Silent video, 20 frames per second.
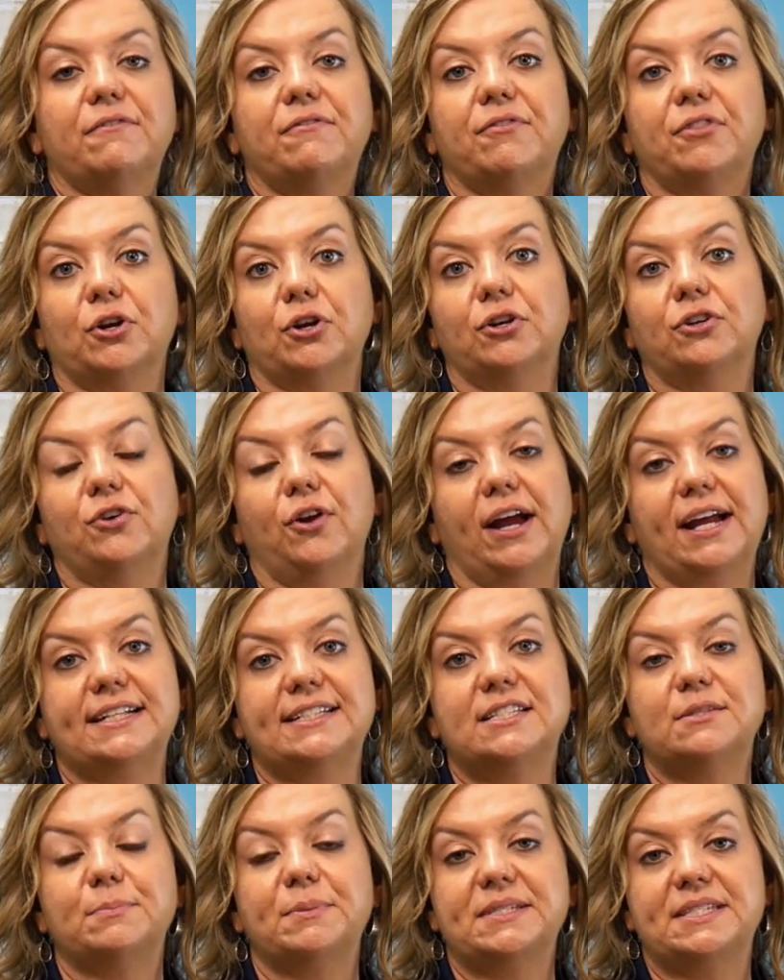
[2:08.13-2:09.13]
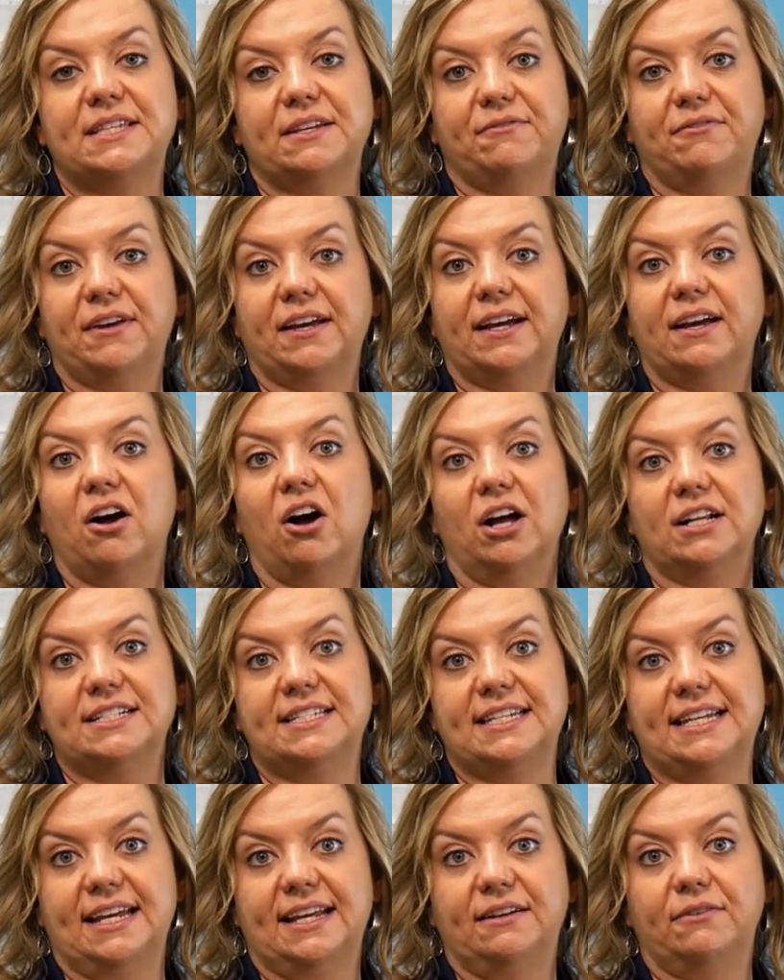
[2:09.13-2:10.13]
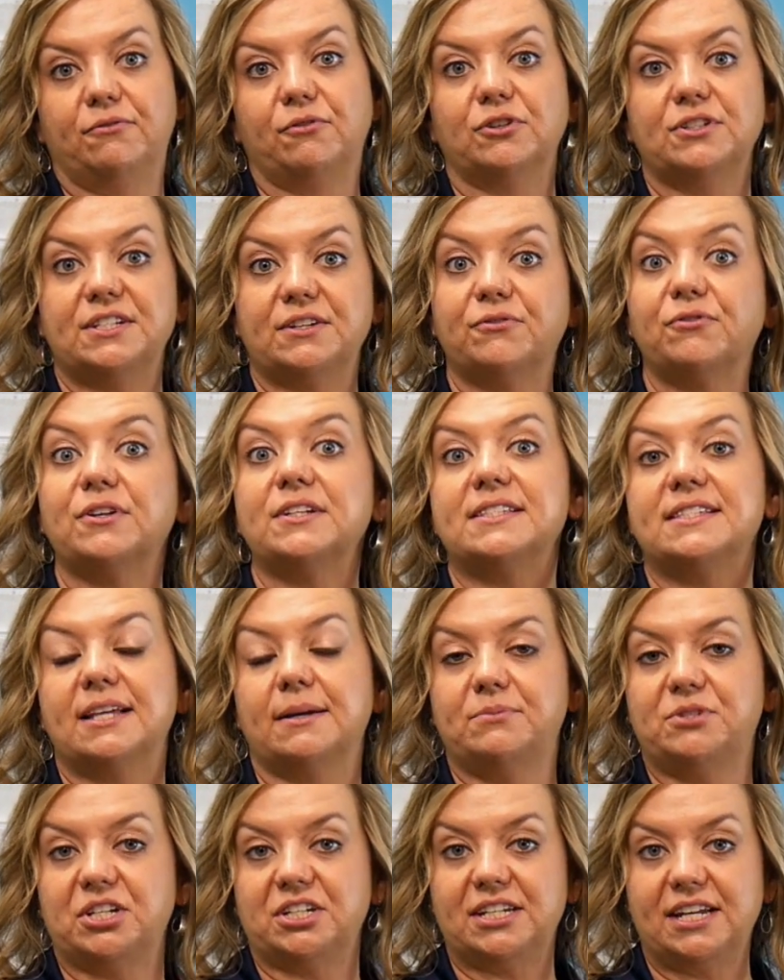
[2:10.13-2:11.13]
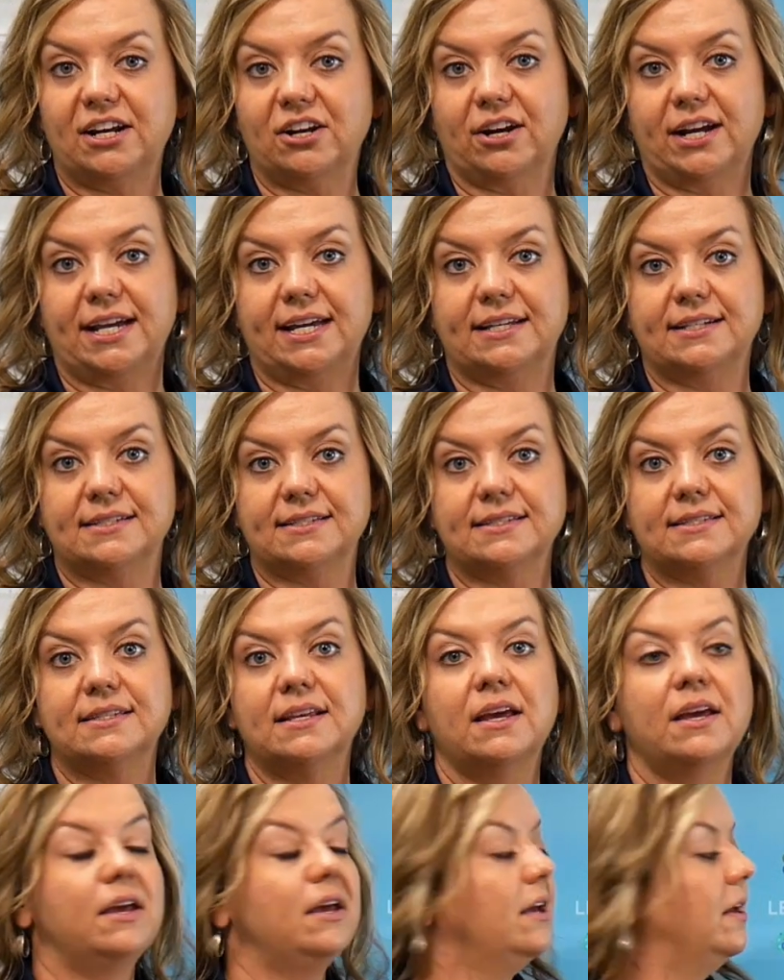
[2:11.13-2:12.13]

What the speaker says: third grade specific content for different subject areas.